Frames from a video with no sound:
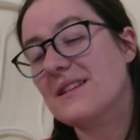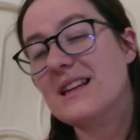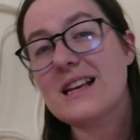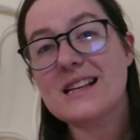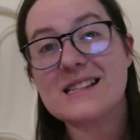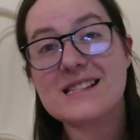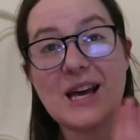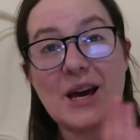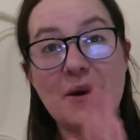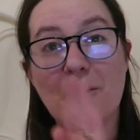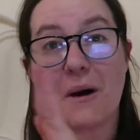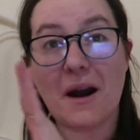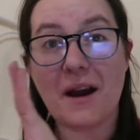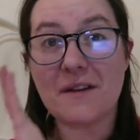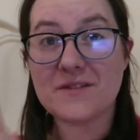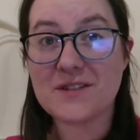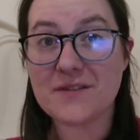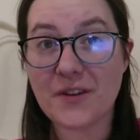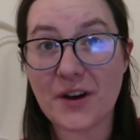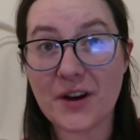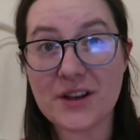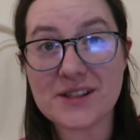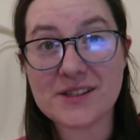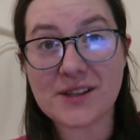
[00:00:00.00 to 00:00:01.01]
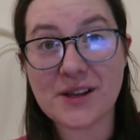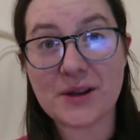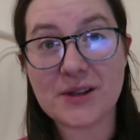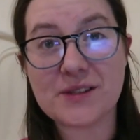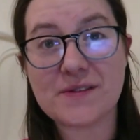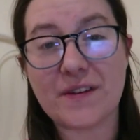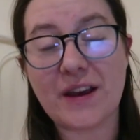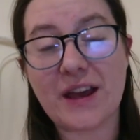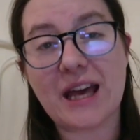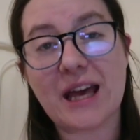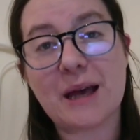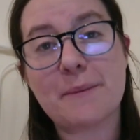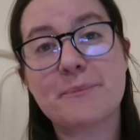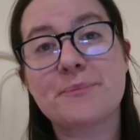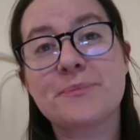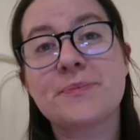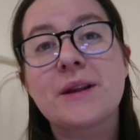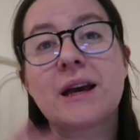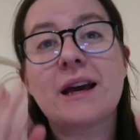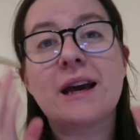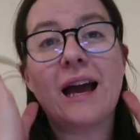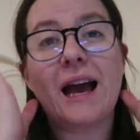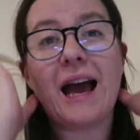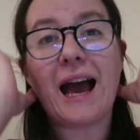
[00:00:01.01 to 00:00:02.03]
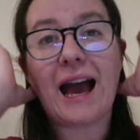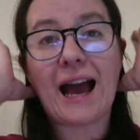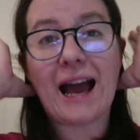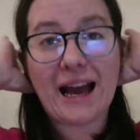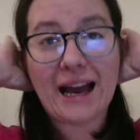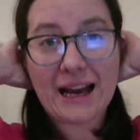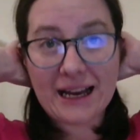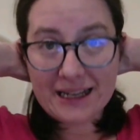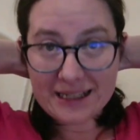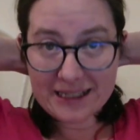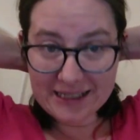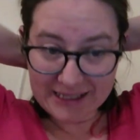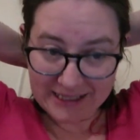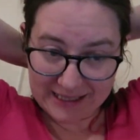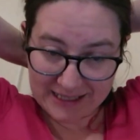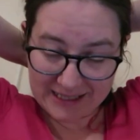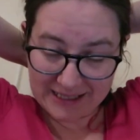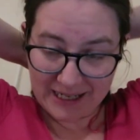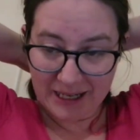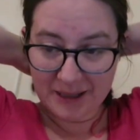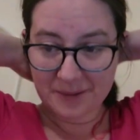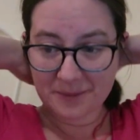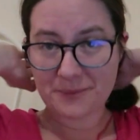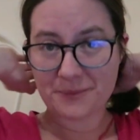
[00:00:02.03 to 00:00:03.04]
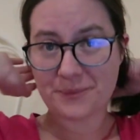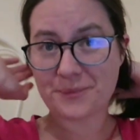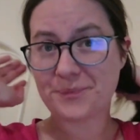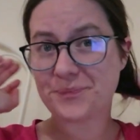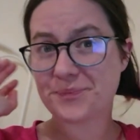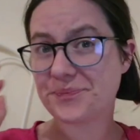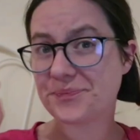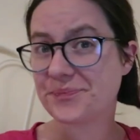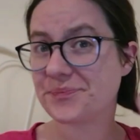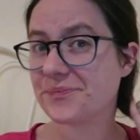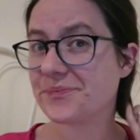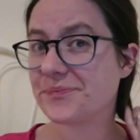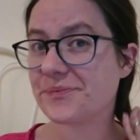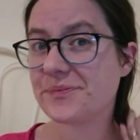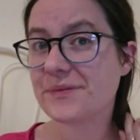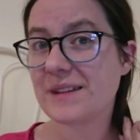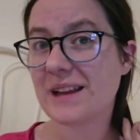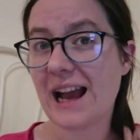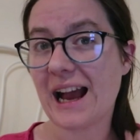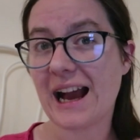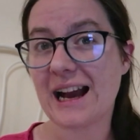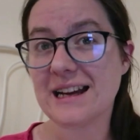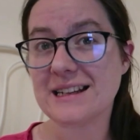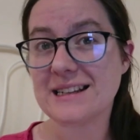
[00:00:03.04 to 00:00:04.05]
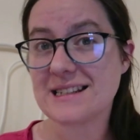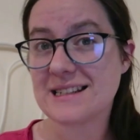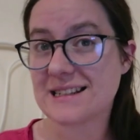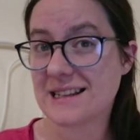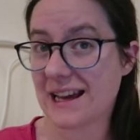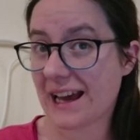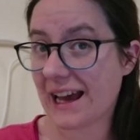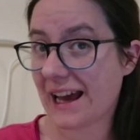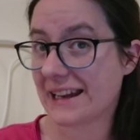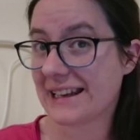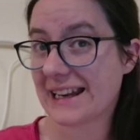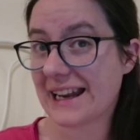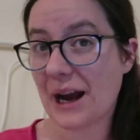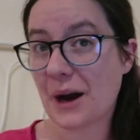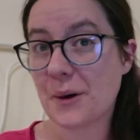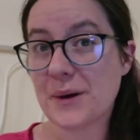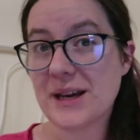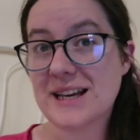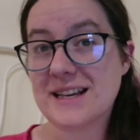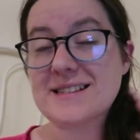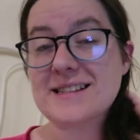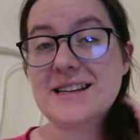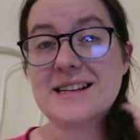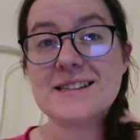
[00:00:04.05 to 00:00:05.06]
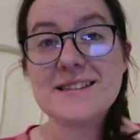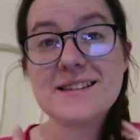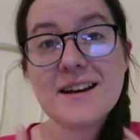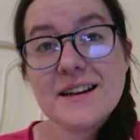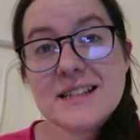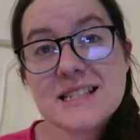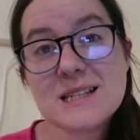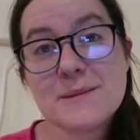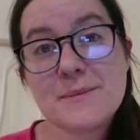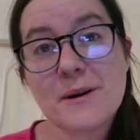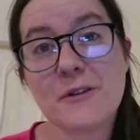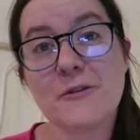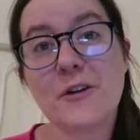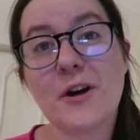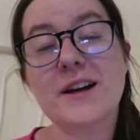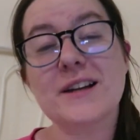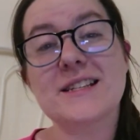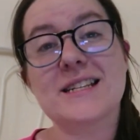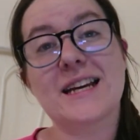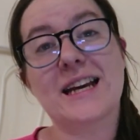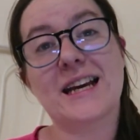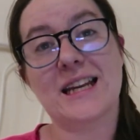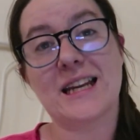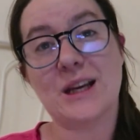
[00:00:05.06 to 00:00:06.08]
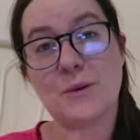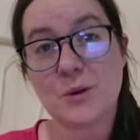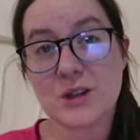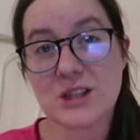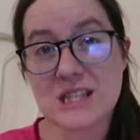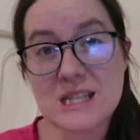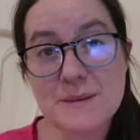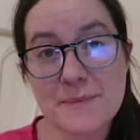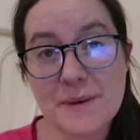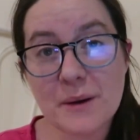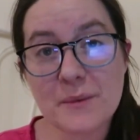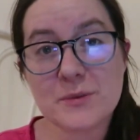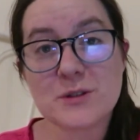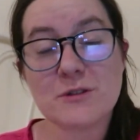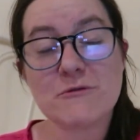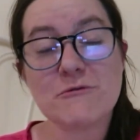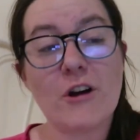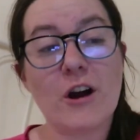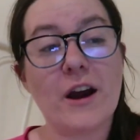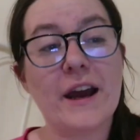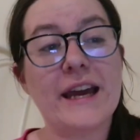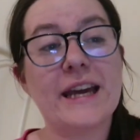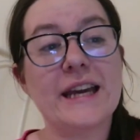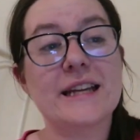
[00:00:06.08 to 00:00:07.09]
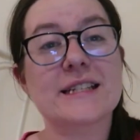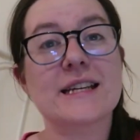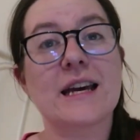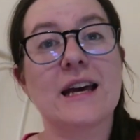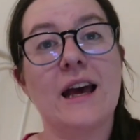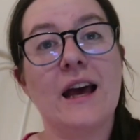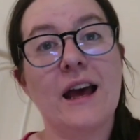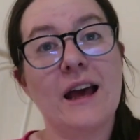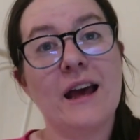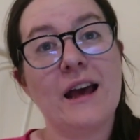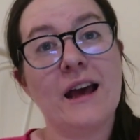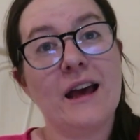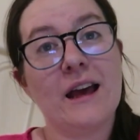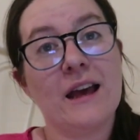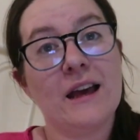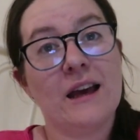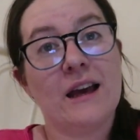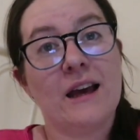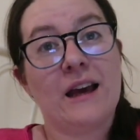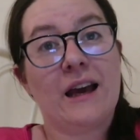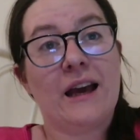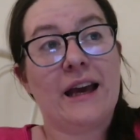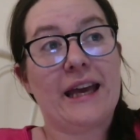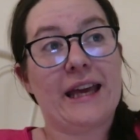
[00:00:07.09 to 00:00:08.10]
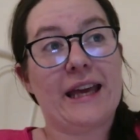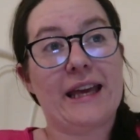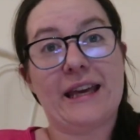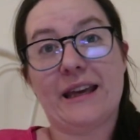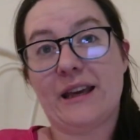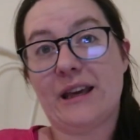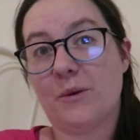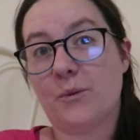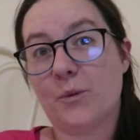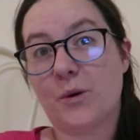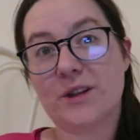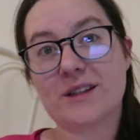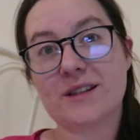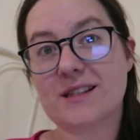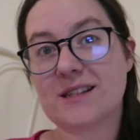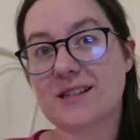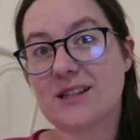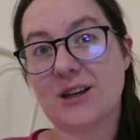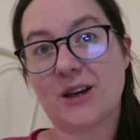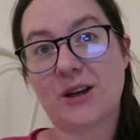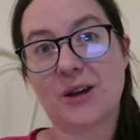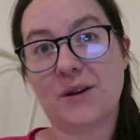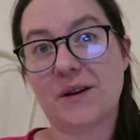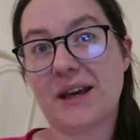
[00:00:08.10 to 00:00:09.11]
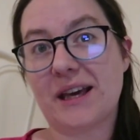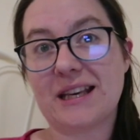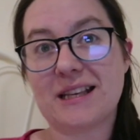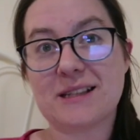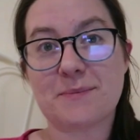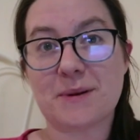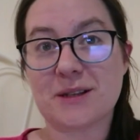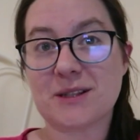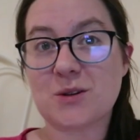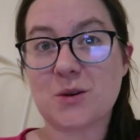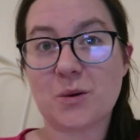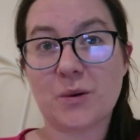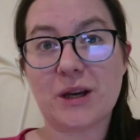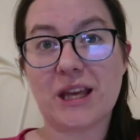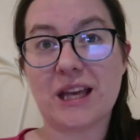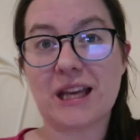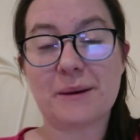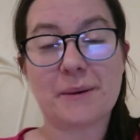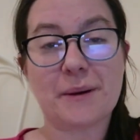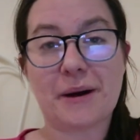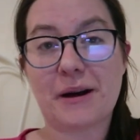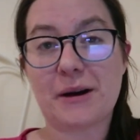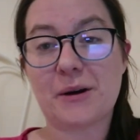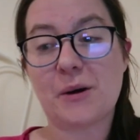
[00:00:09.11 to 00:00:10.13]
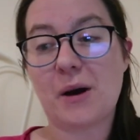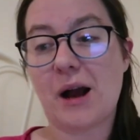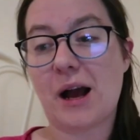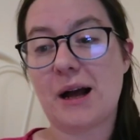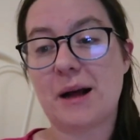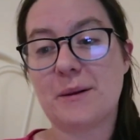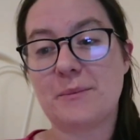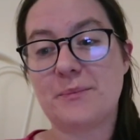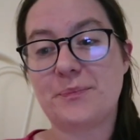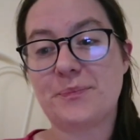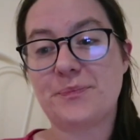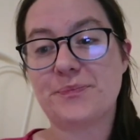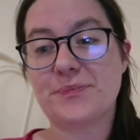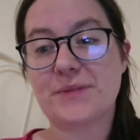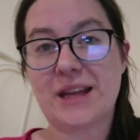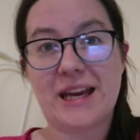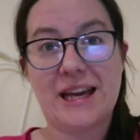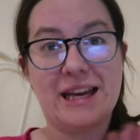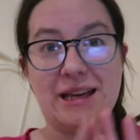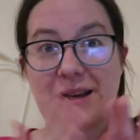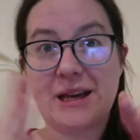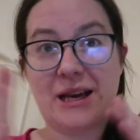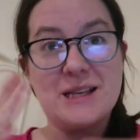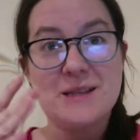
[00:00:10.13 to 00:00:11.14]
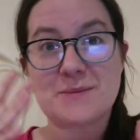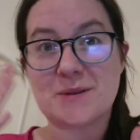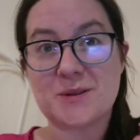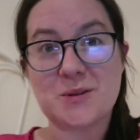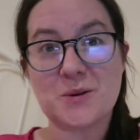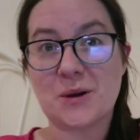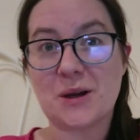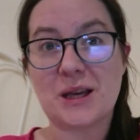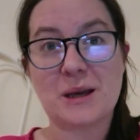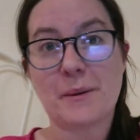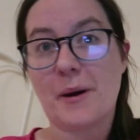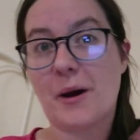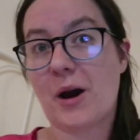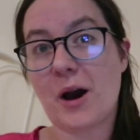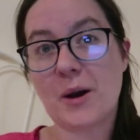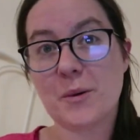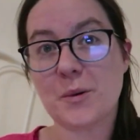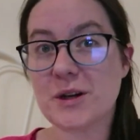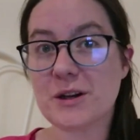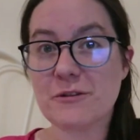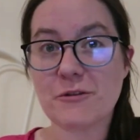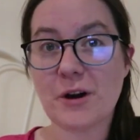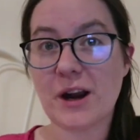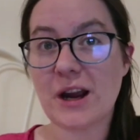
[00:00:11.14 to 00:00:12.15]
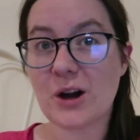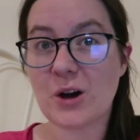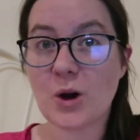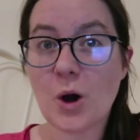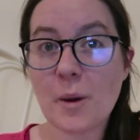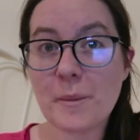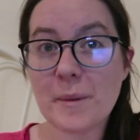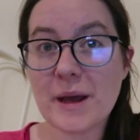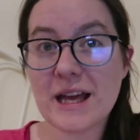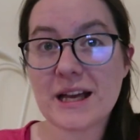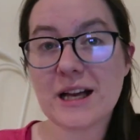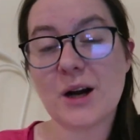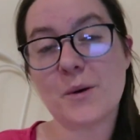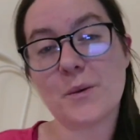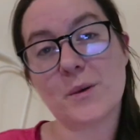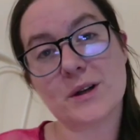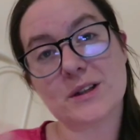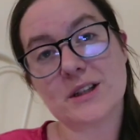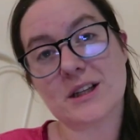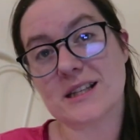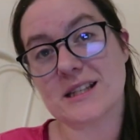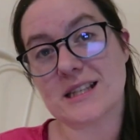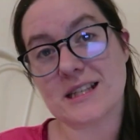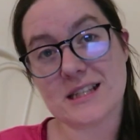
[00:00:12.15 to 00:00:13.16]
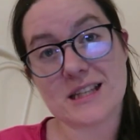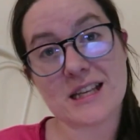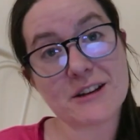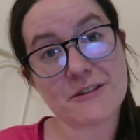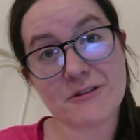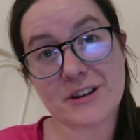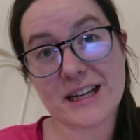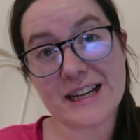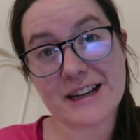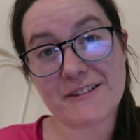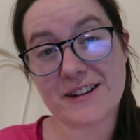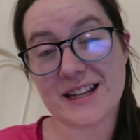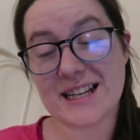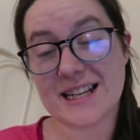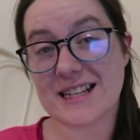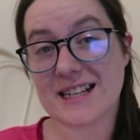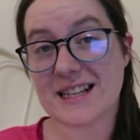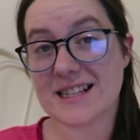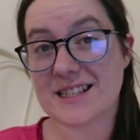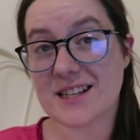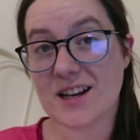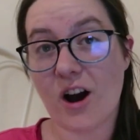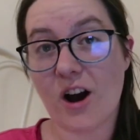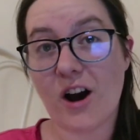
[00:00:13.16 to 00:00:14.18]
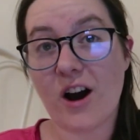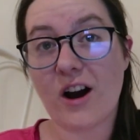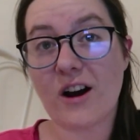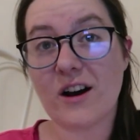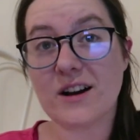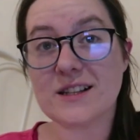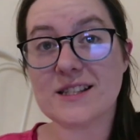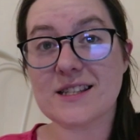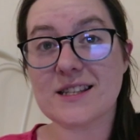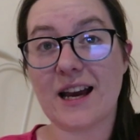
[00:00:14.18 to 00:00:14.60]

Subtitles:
So I've devised those for him, and now he's excited about writing and he wants to be able to write. He's been talking about, I want to write a comic, because he's really, really into art